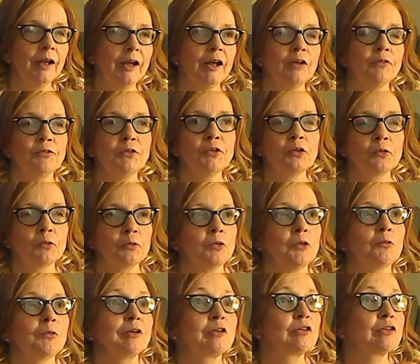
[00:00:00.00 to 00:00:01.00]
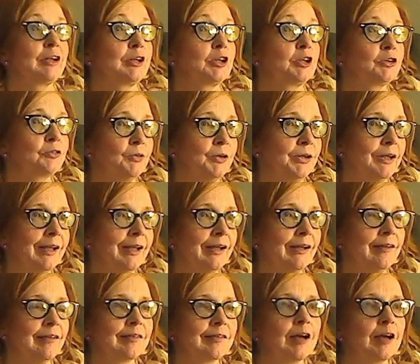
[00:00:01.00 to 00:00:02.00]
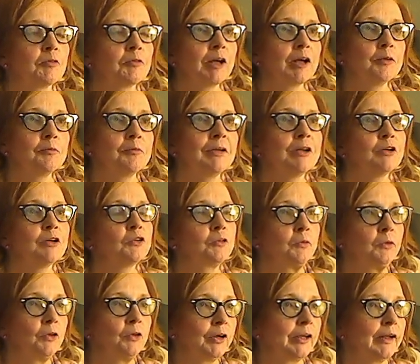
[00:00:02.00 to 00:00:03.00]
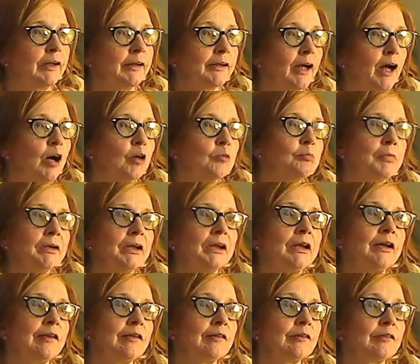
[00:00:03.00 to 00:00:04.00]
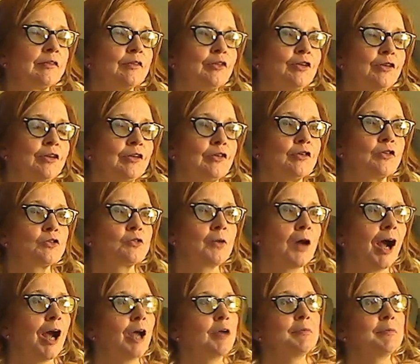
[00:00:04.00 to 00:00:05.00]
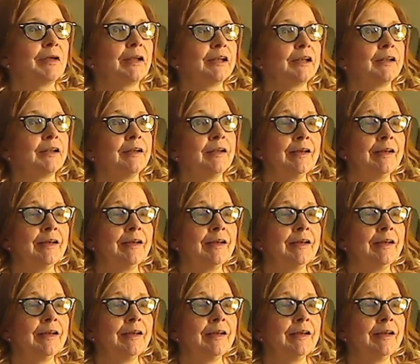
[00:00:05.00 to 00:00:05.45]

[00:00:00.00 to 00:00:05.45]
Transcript: If you don't know what trench foot is, I recommend you look it up, because to describe it